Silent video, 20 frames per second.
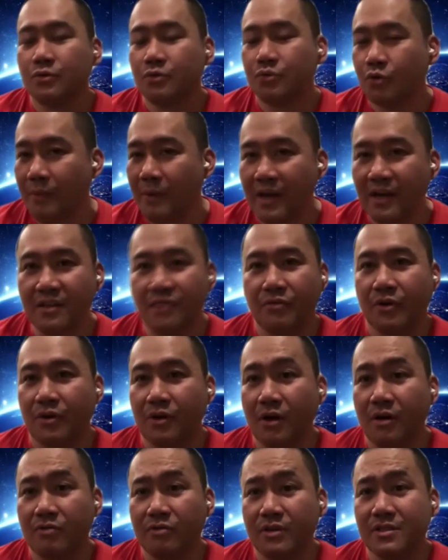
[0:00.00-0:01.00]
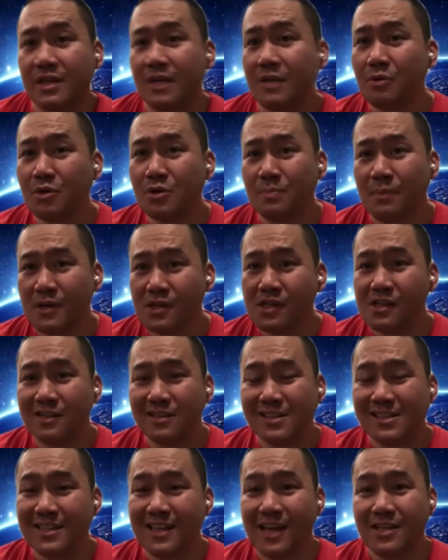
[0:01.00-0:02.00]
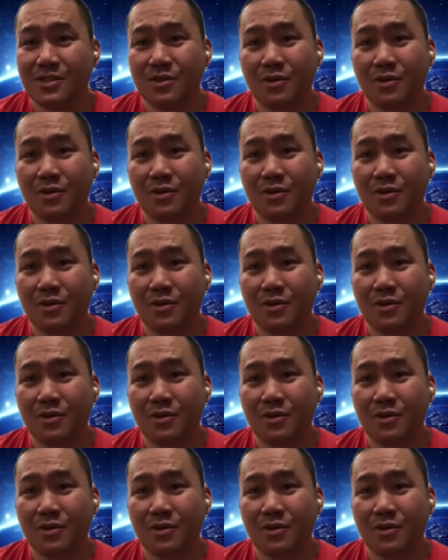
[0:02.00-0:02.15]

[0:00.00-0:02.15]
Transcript: to many different countries, and most especially in the states.